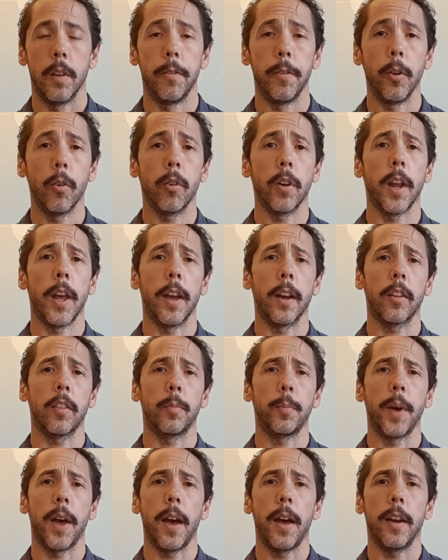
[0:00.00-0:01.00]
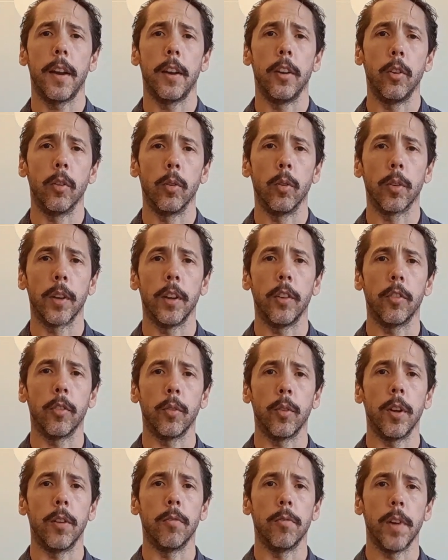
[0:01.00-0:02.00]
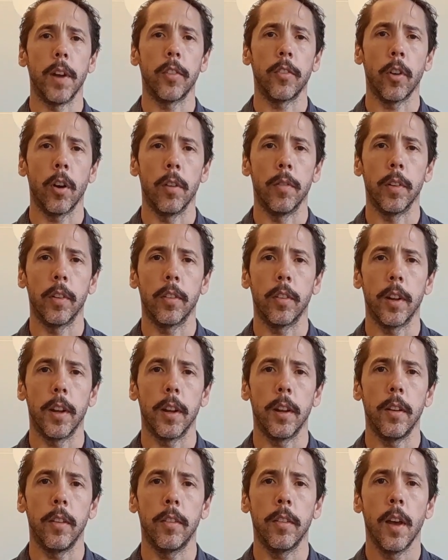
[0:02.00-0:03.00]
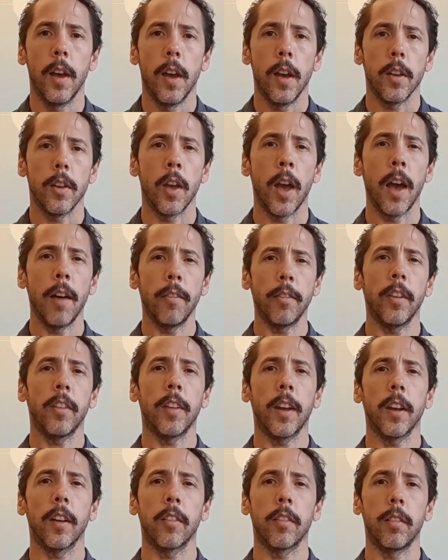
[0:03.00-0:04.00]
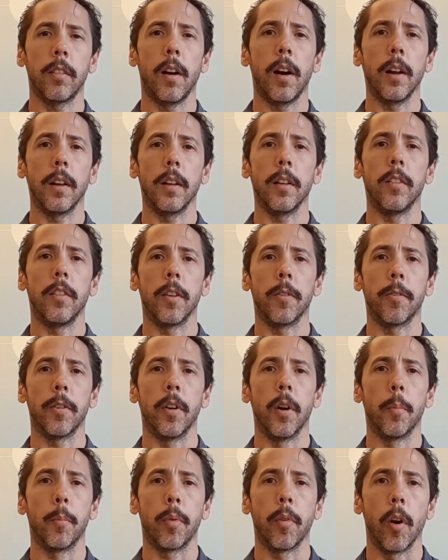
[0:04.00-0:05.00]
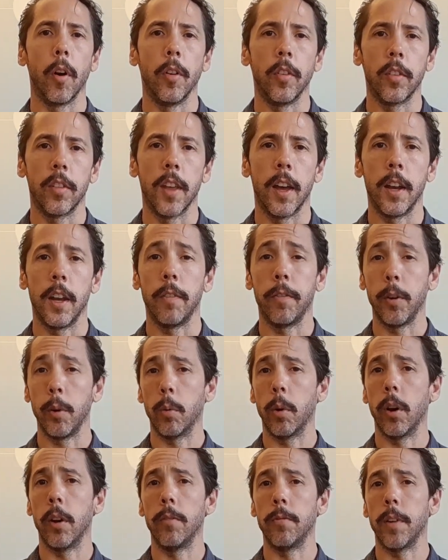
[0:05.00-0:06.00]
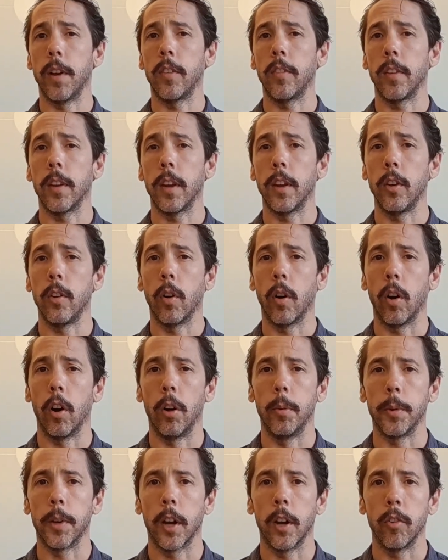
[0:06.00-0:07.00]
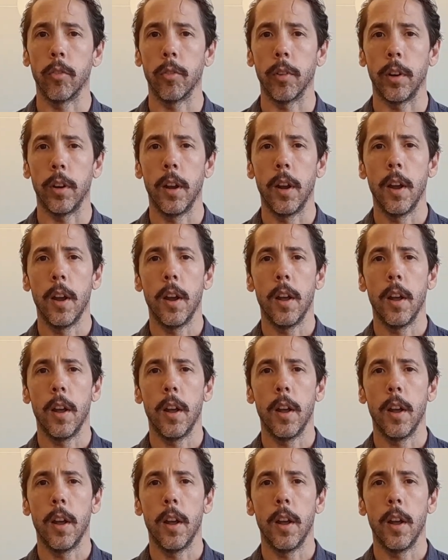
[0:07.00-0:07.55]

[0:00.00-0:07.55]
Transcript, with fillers: If you're an expat and you're looking to invest overseas, you have to take a slightly different approach than if you were investing in your home country.